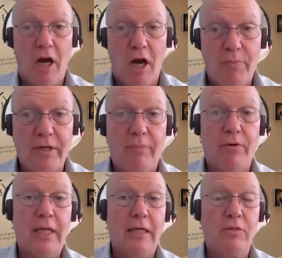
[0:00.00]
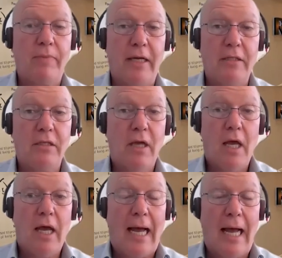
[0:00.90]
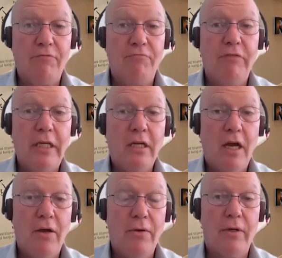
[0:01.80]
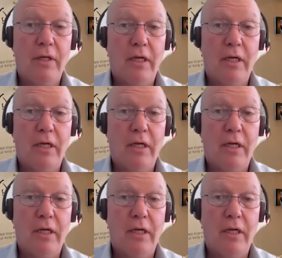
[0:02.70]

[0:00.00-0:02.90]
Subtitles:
open up all that space, at Rico